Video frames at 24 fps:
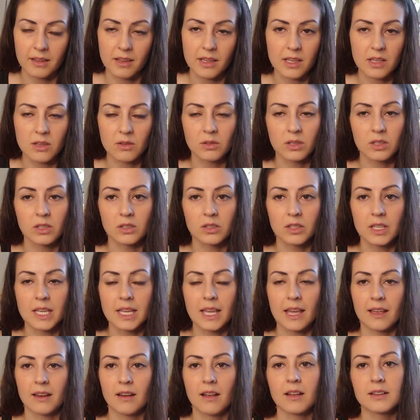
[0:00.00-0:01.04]
that you literally
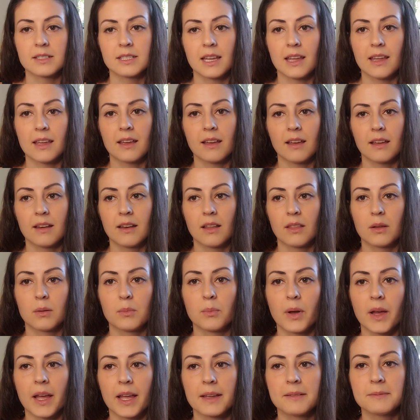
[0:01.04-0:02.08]
cannot take another
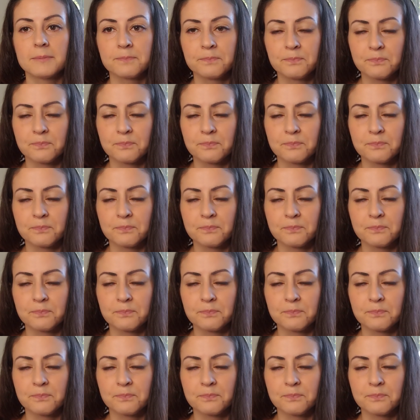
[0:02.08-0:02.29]
bite.